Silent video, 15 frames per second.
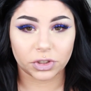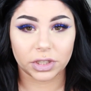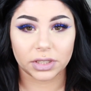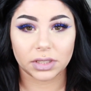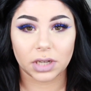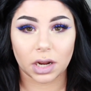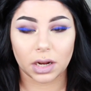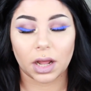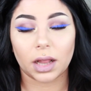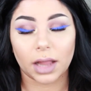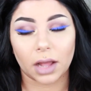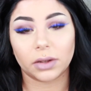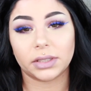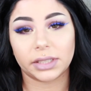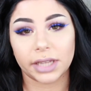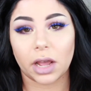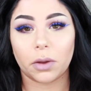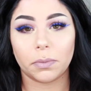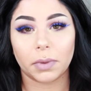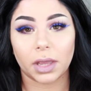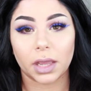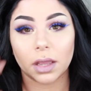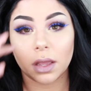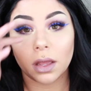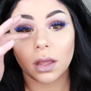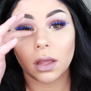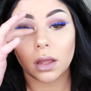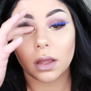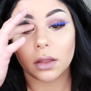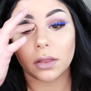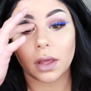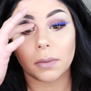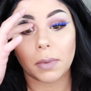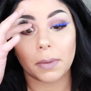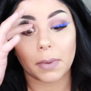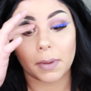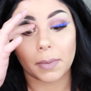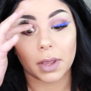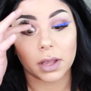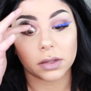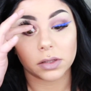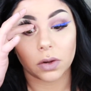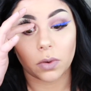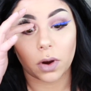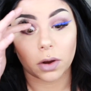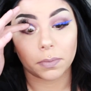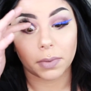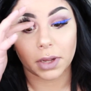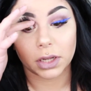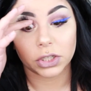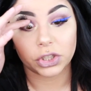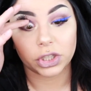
she is not allowed to tell me that my baby has no heartbeat.